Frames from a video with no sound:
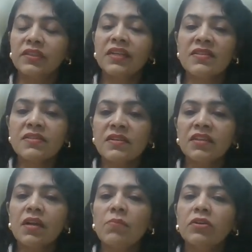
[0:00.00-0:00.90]
there is a
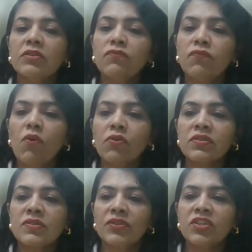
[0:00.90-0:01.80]
certain amount of
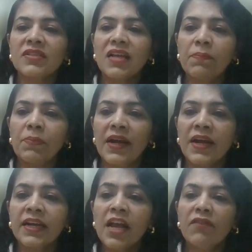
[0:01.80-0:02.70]
force which is
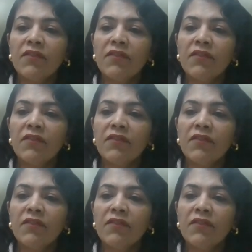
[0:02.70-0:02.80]
applied